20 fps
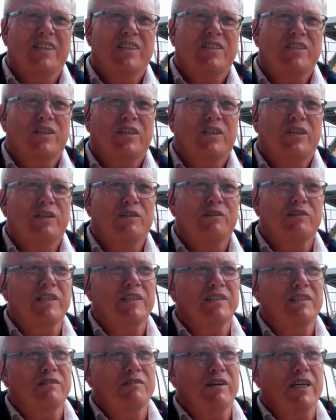
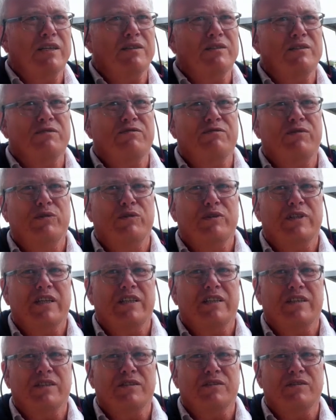Securing the ground for
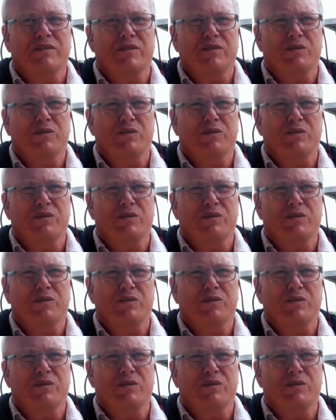another